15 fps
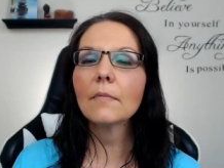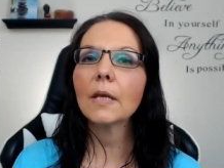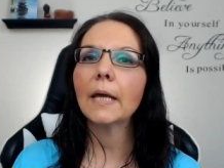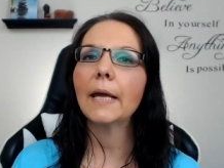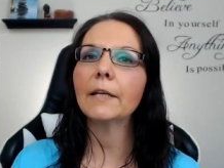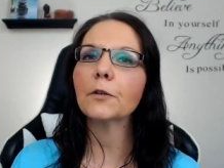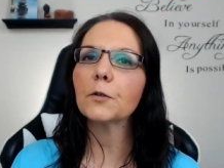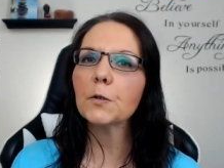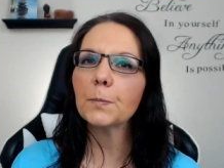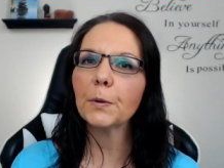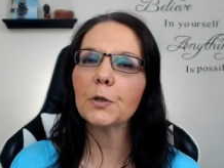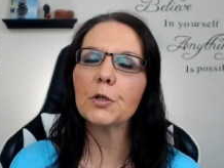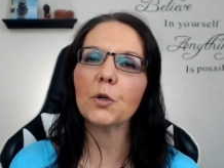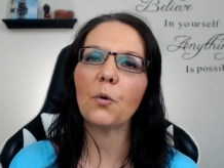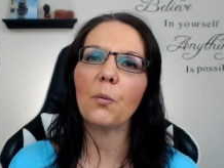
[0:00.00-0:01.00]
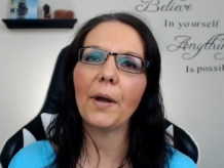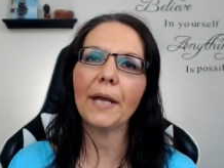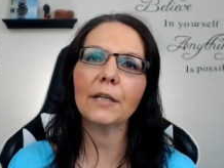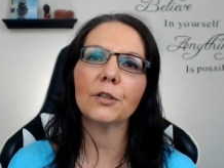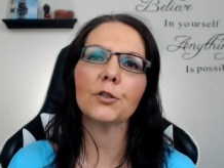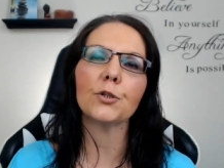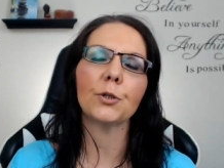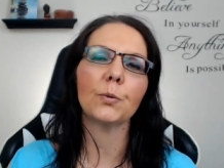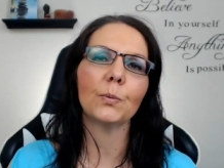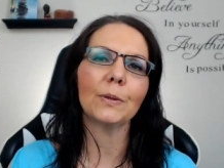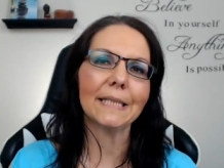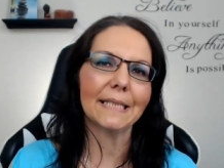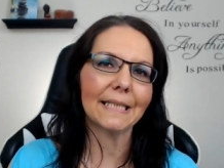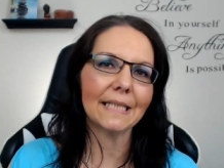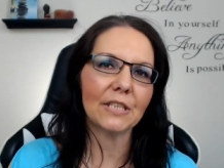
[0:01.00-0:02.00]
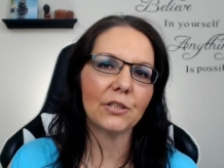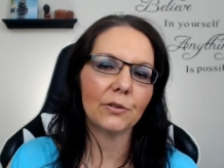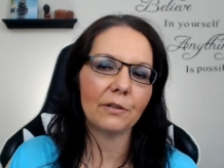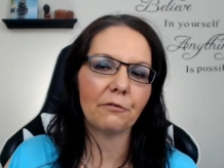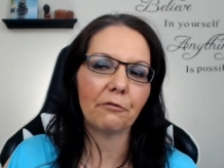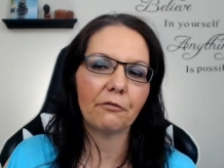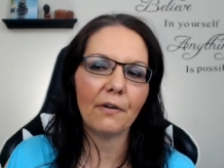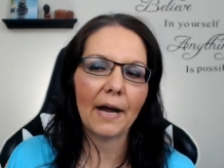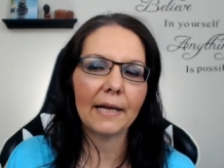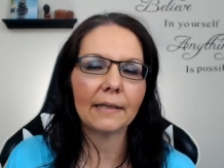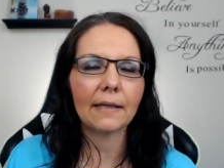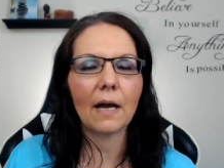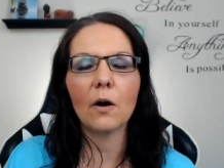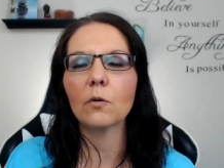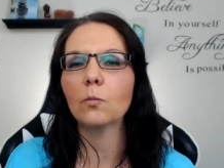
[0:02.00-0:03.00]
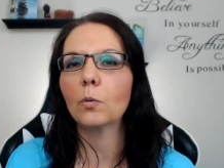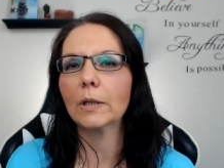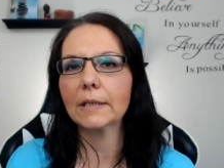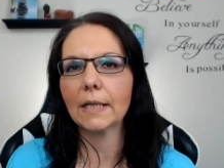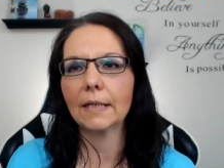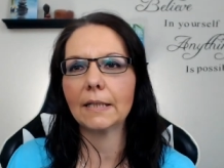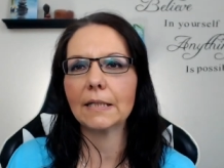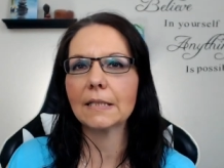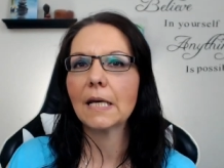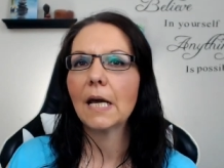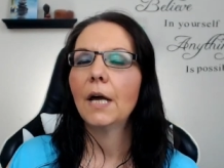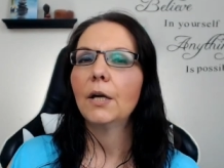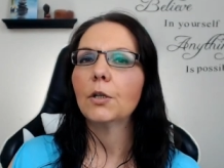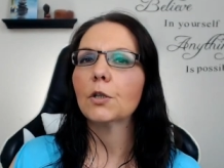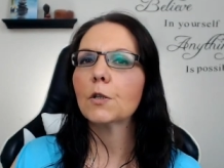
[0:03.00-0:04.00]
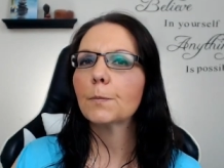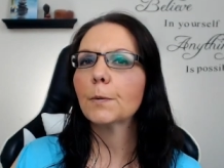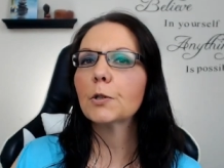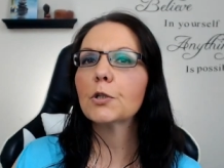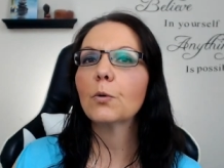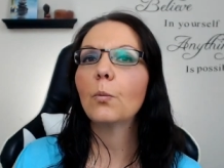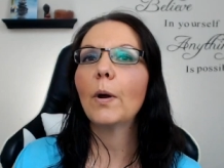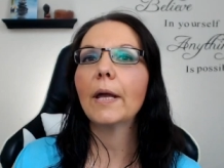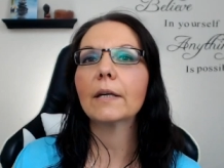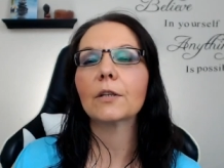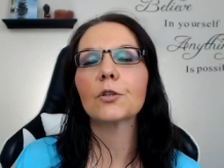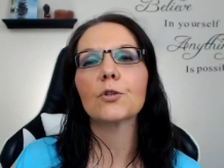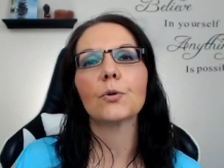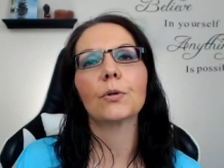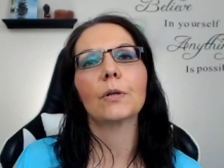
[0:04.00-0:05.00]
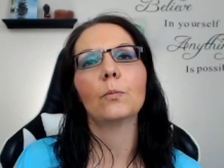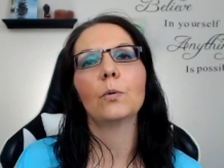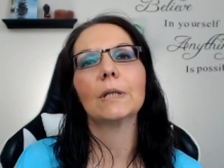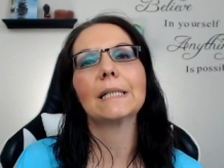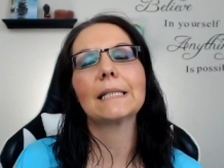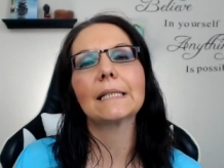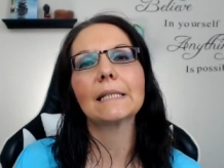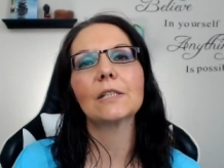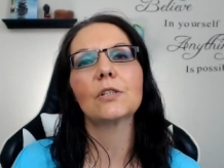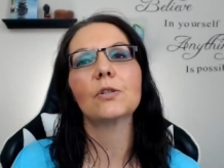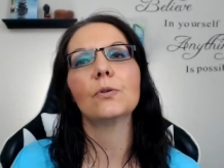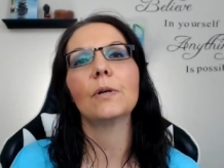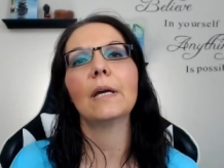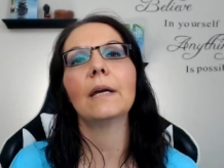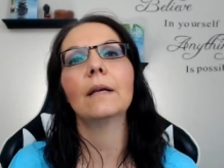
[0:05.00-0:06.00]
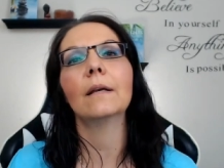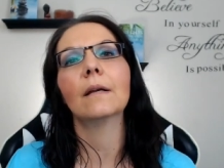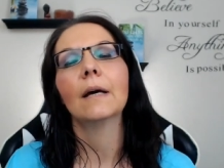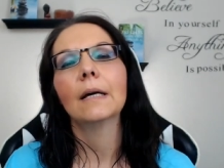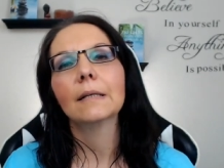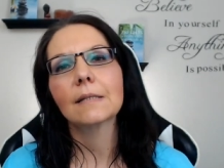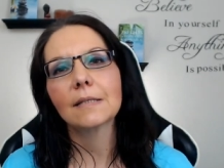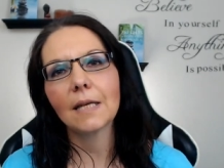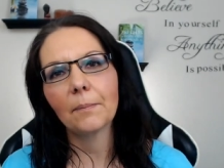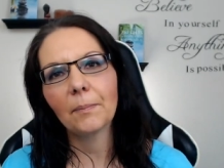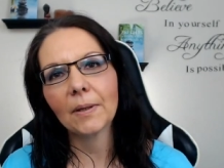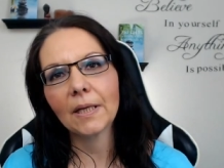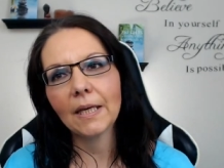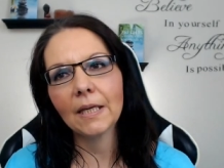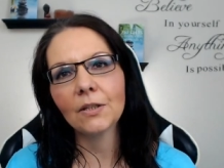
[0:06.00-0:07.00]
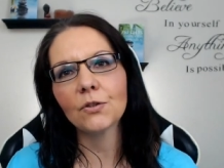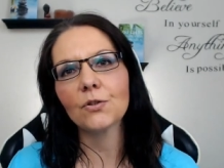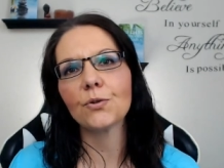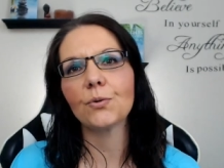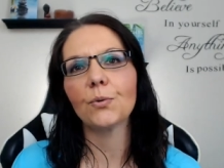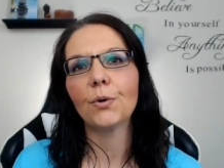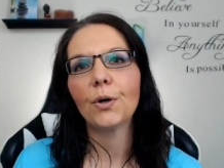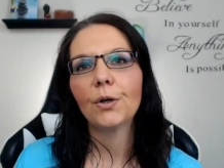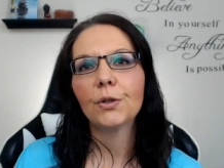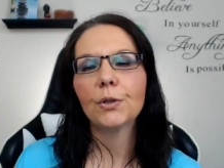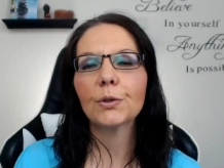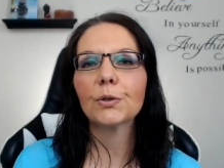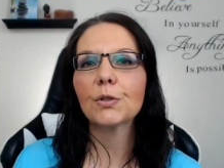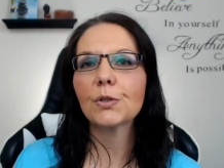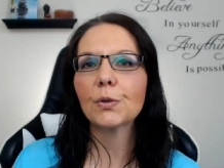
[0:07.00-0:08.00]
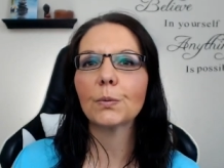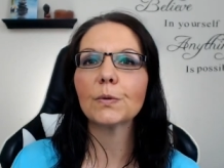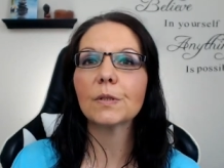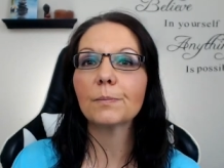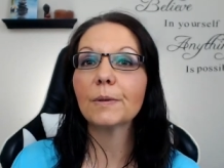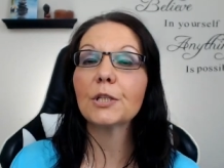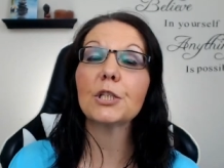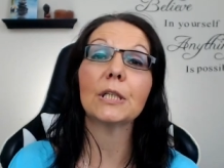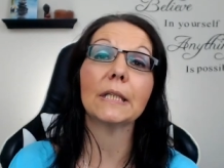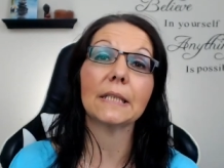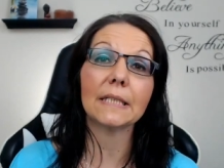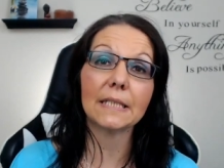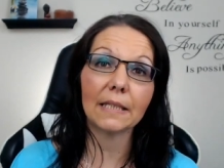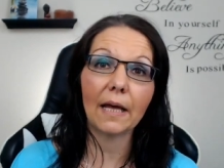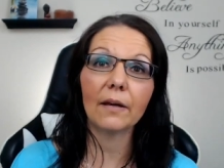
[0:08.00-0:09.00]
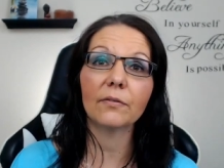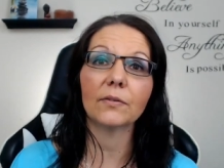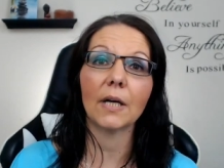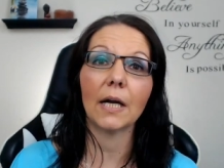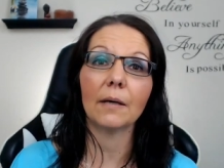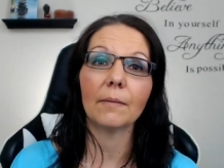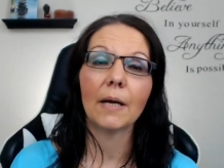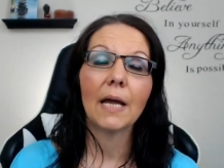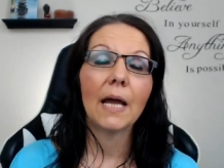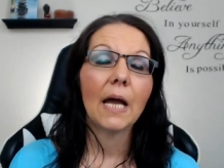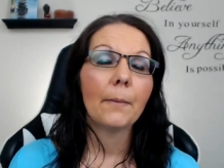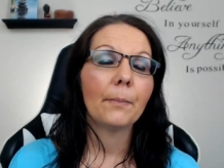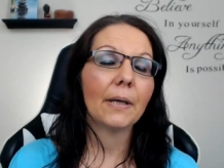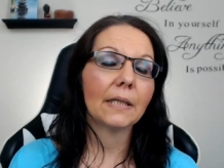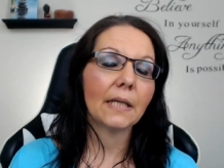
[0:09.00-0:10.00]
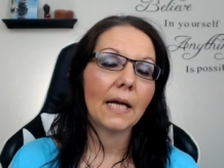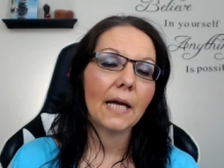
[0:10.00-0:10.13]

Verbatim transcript: And your spiritual awakening journey will assist you in finding out what that is. Your spiritual awakening journey will assist you in stepping into your soul's mission in this lifetime. But